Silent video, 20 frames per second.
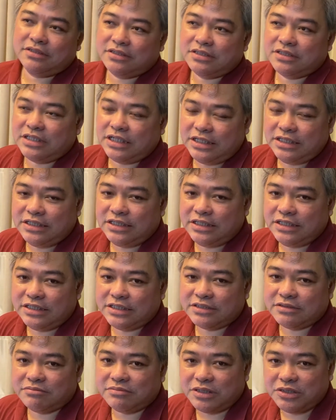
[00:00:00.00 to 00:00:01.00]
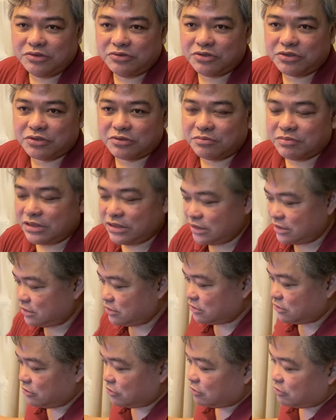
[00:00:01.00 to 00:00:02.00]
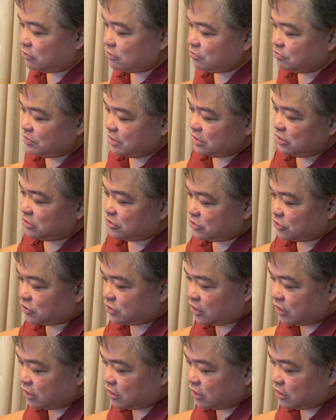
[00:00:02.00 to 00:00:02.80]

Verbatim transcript: okay, is by use of these so-called videos.